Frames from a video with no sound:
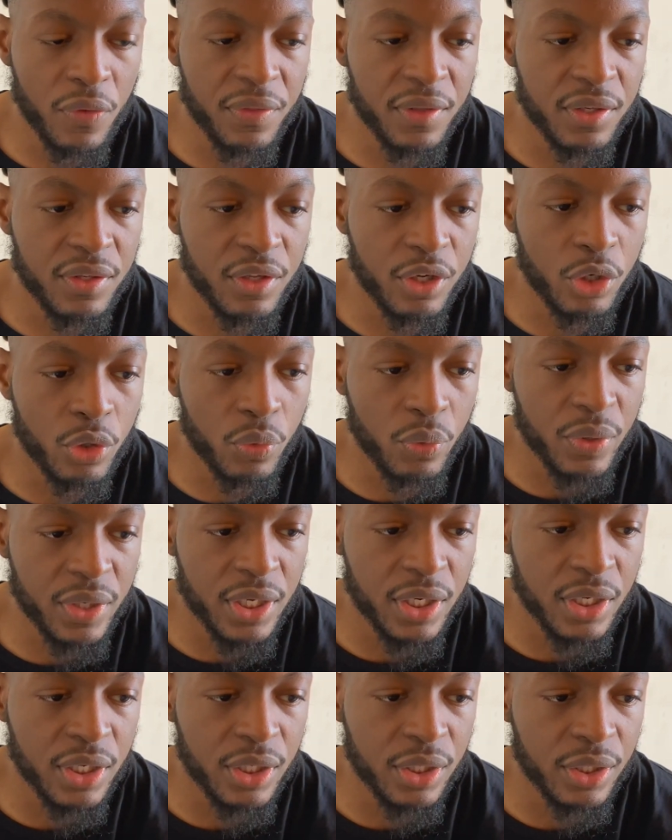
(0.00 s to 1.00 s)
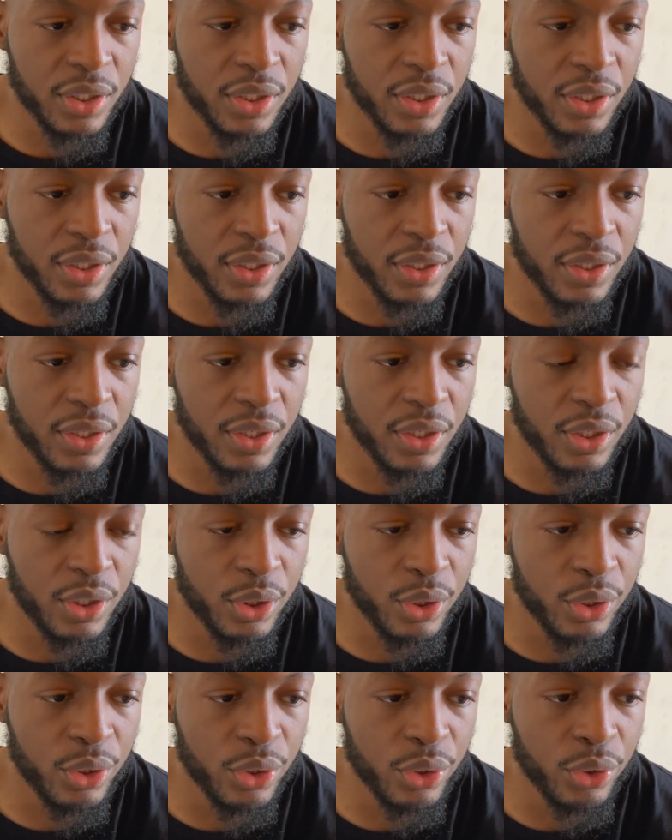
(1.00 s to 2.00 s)
degree,
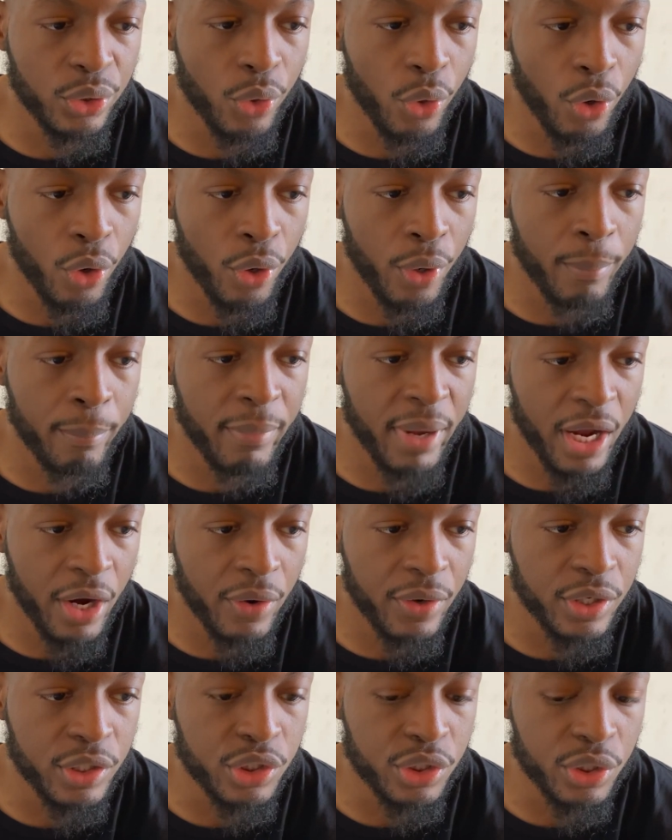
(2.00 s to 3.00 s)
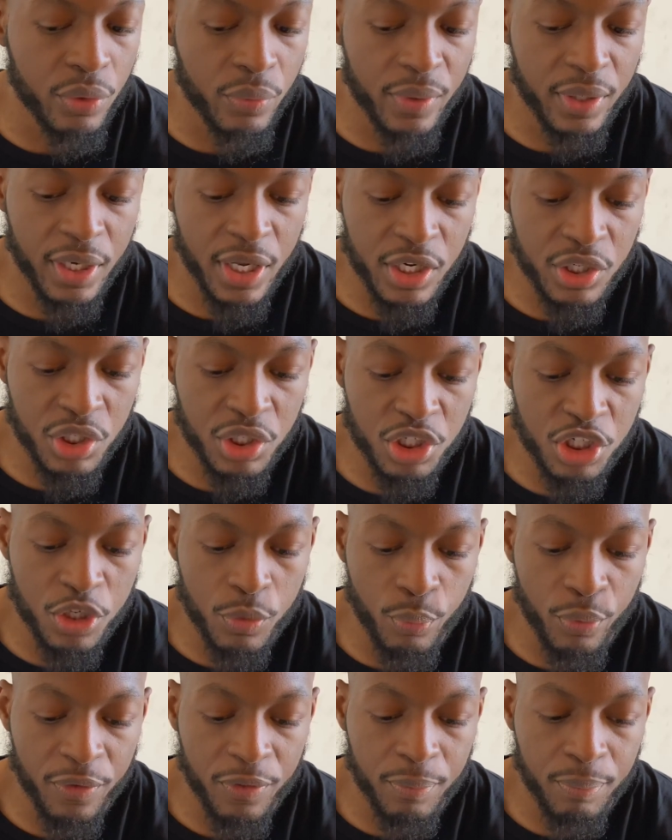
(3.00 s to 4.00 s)
your marriage, your
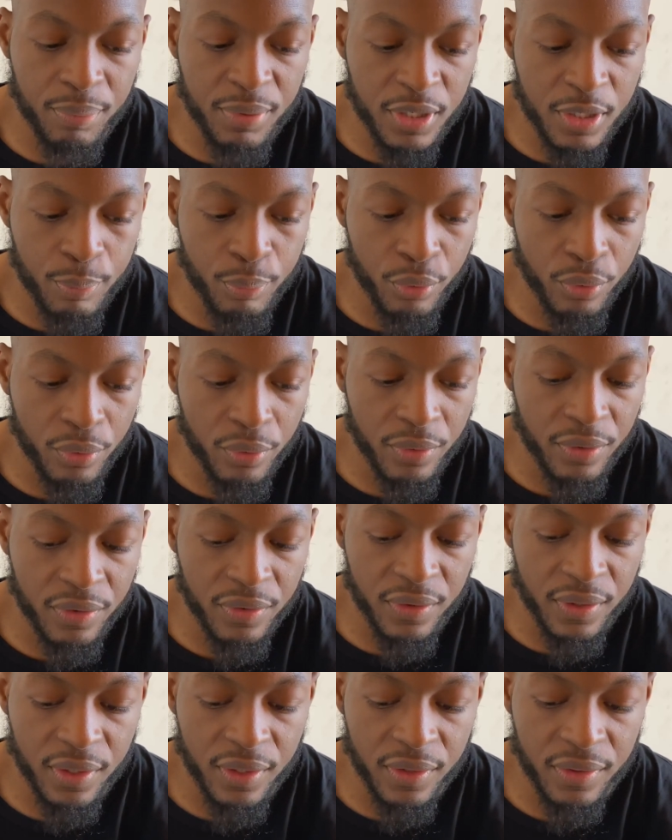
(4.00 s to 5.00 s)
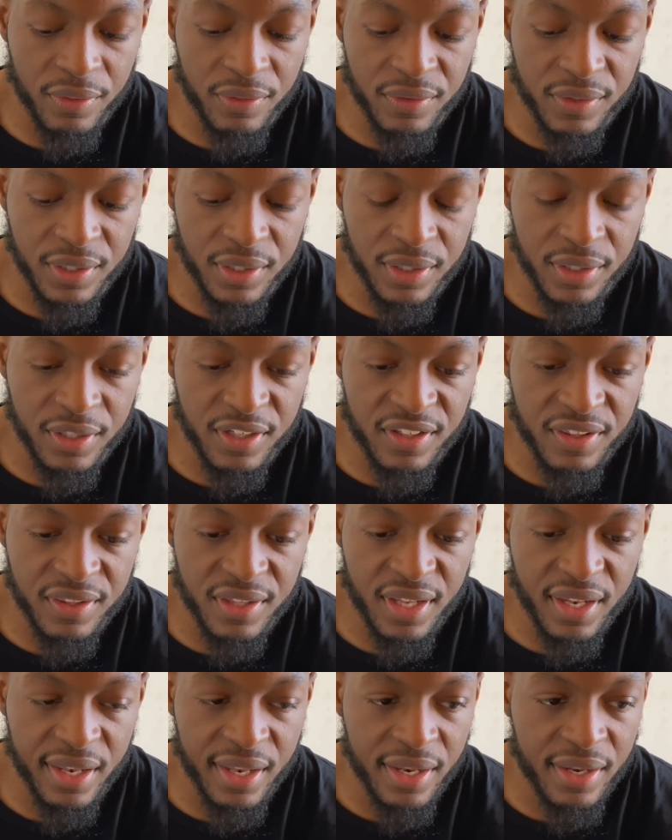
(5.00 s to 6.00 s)
relationship with people,
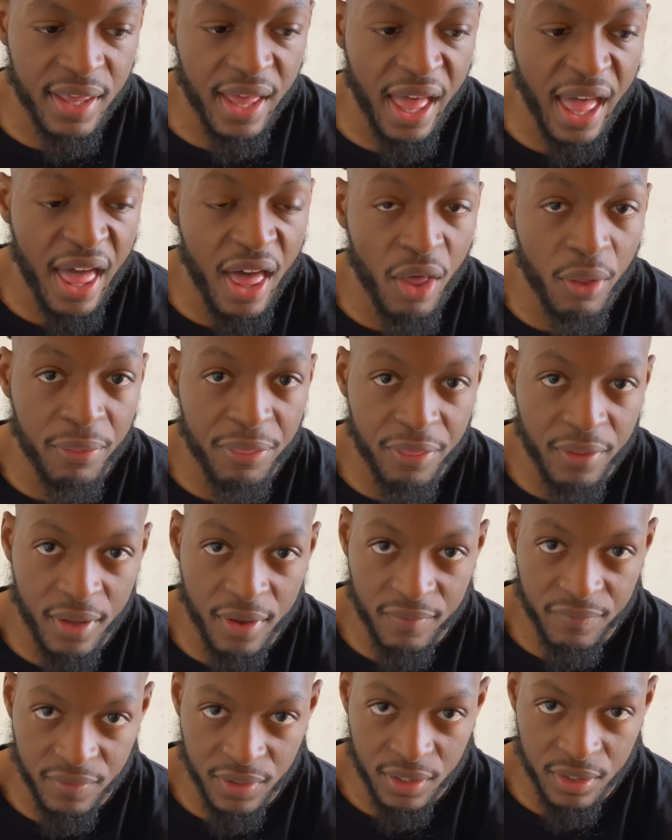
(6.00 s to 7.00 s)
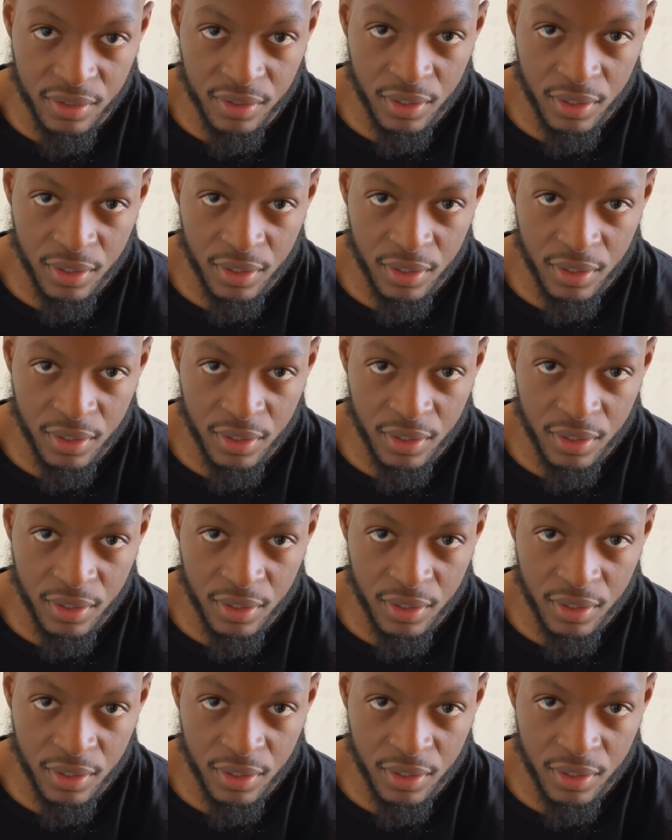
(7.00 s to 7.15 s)
the health of it,